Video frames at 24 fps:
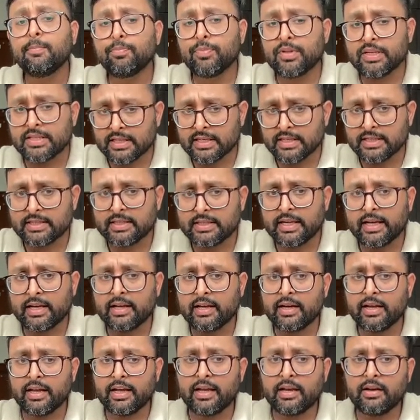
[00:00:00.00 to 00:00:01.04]
This is
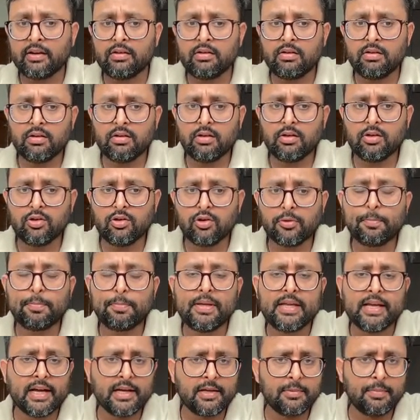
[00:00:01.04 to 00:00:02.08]
there in your
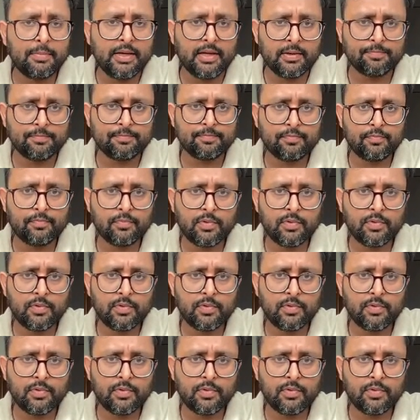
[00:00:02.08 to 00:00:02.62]
P I B,